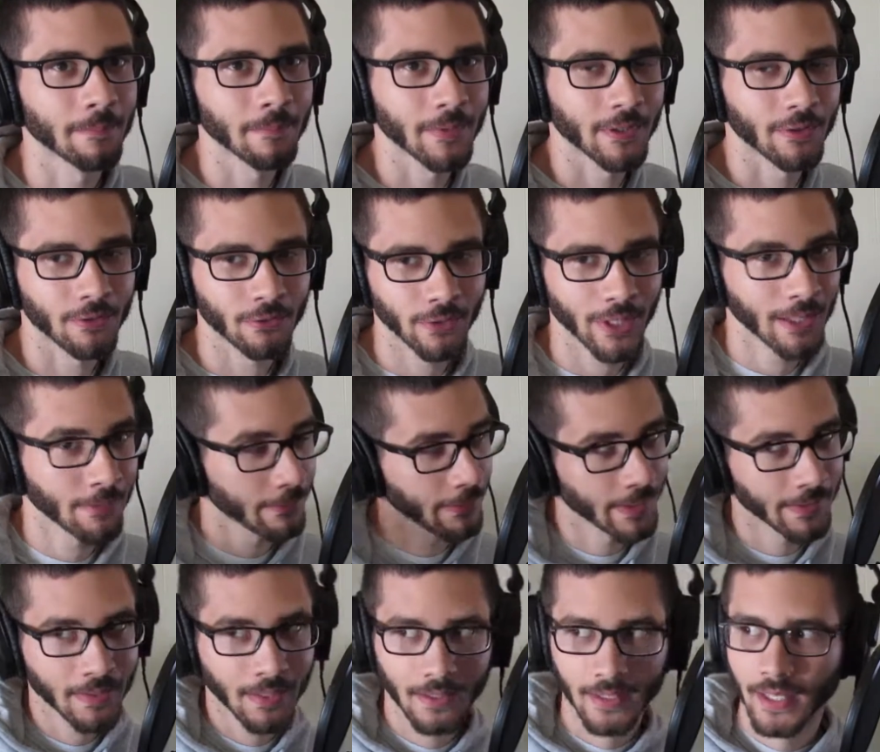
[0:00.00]
as
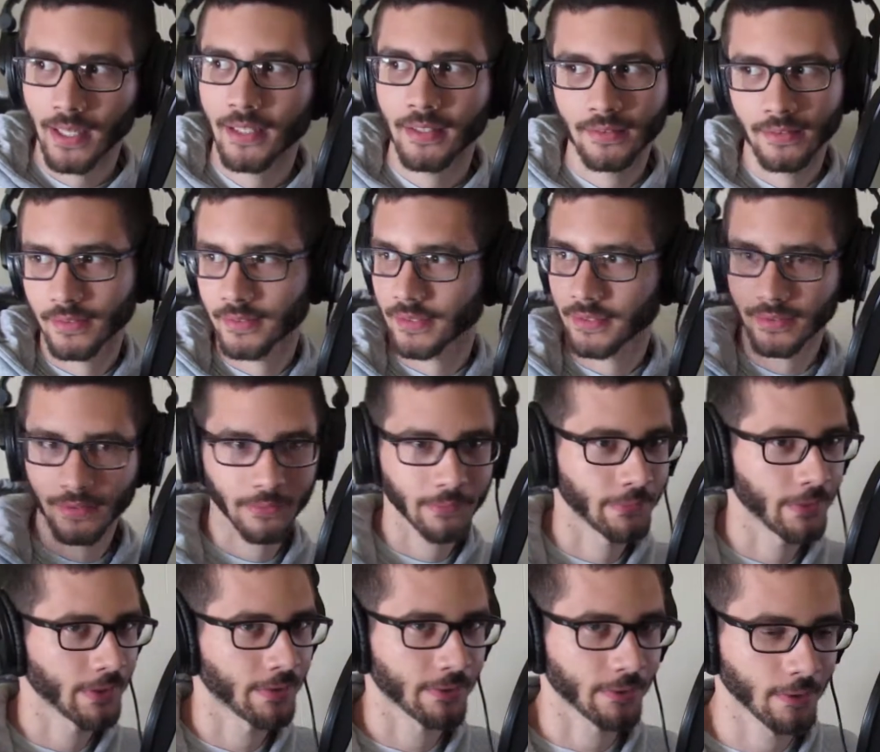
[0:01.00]
traveling the lands as a
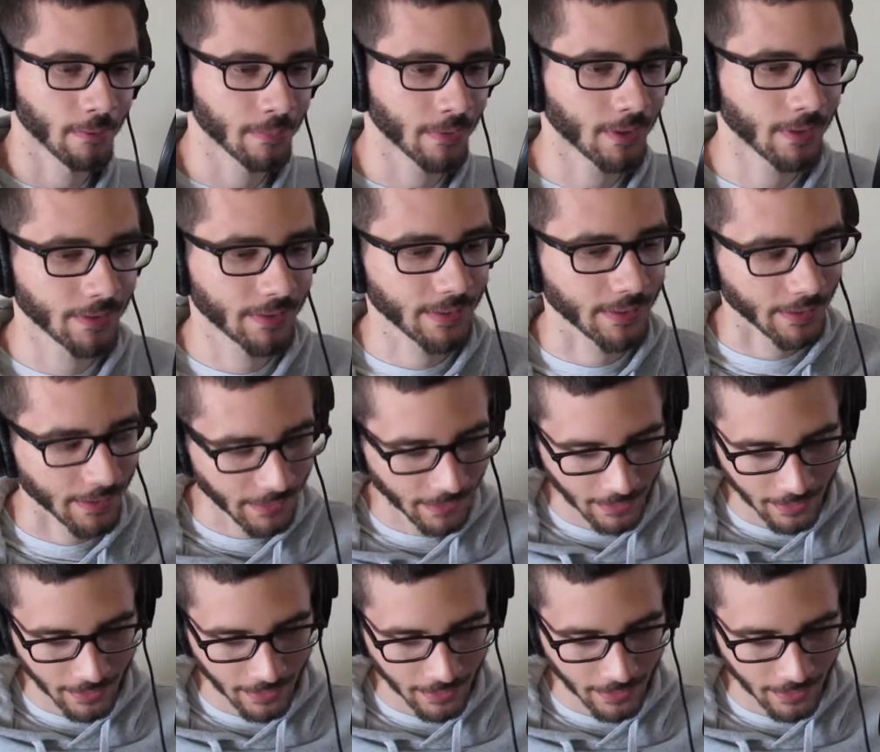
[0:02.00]
Frescobaldi,